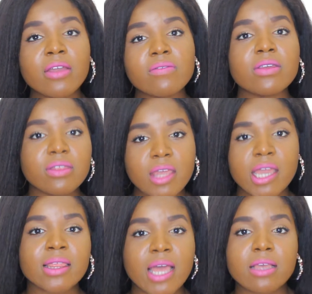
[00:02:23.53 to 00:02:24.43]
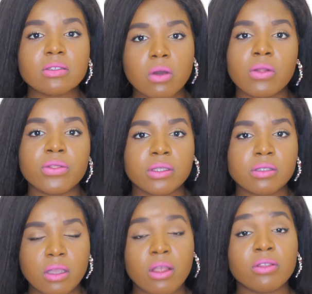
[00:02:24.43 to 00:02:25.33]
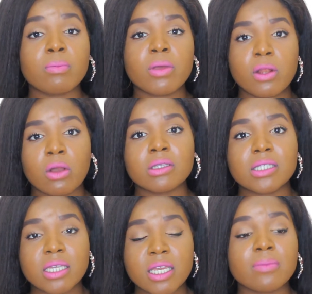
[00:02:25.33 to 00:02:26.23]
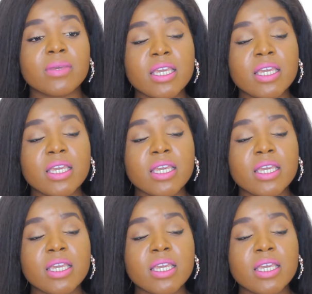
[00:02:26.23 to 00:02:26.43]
Everything that is on this earth belongs to him.